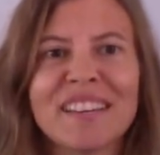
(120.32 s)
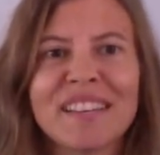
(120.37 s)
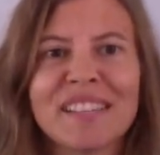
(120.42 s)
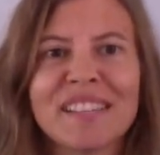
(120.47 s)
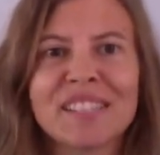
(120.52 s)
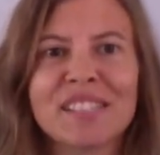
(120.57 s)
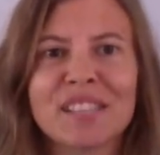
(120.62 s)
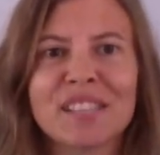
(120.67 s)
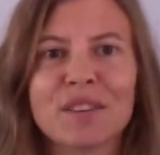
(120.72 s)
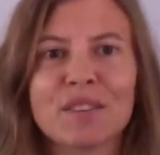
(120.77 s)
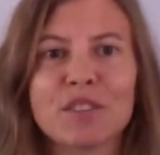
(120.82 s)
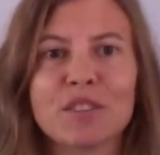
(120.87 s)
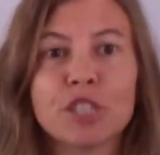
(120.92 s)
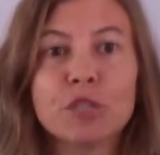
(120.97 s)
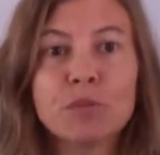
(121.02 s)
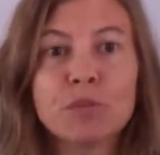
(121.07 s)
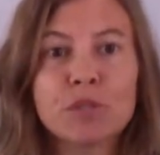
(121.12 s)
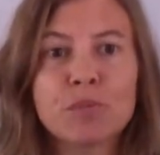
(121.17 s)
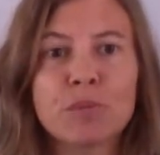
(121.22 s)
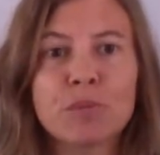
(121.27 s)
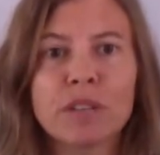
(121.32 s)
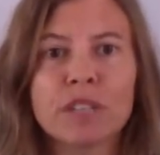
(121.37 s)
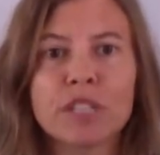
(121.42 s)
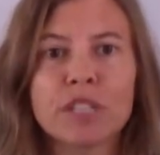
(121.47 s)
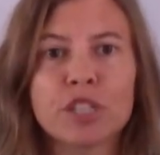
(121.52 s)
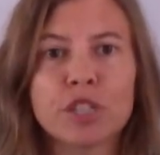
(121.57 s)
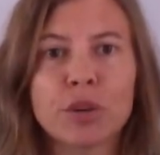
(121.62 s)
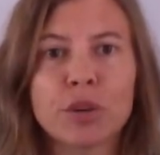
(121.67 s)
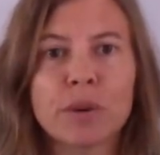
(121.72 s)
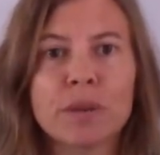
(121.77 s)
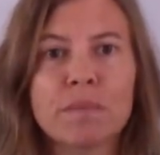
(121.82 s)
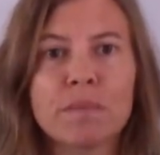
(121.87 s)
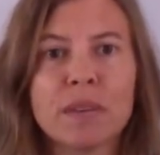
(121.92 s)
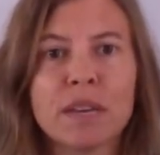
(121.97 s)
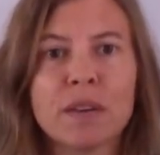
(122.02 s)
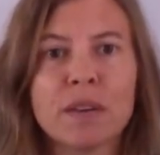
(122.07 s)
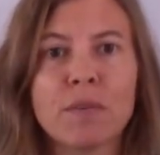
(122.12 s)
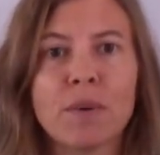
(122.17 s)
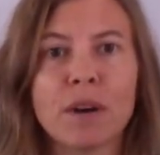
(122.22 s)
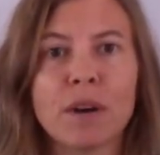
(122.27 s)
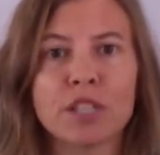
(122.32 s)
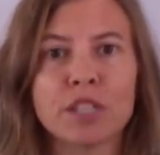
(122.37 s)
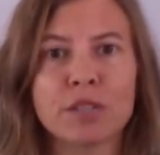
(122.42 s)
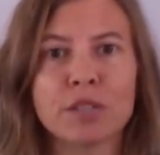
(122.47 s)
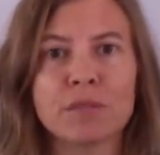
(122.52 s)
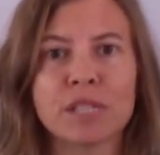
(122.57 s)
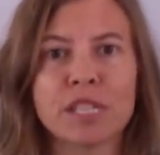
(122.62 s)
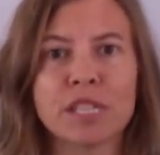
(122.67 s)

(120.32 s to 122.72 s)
So she was really showing me what she was